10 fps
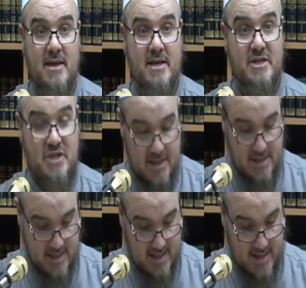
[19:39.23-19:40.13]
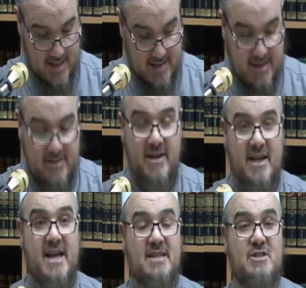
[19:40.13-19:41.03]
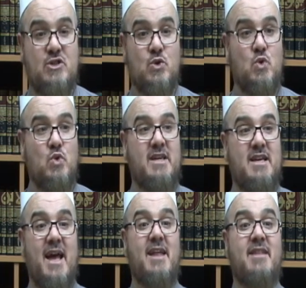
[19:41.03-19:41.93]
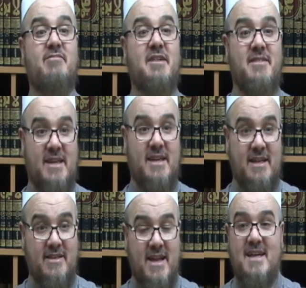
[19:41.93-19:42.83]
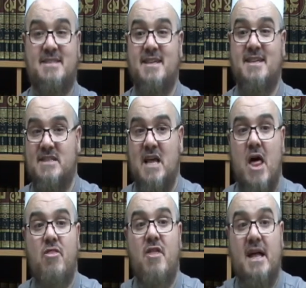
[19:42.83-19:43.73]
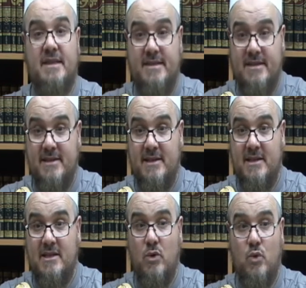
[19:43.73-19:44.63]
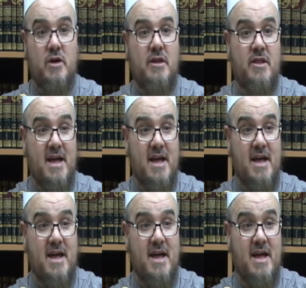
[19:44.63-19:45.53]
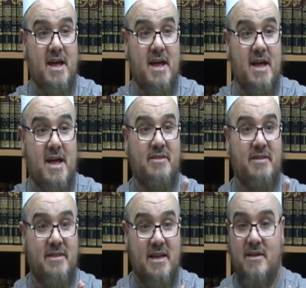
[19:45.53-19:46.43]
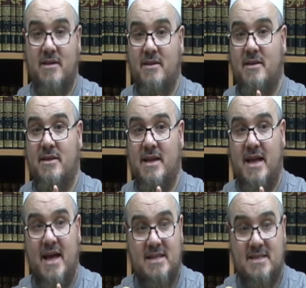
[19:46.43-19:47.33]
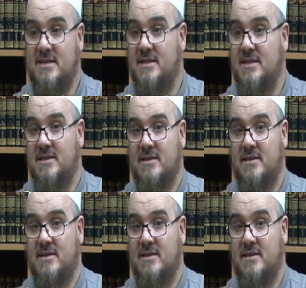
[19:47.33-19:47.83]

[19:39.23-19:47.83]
Shirk that relates to the entity, the essence, that. The word that. Entity, essence.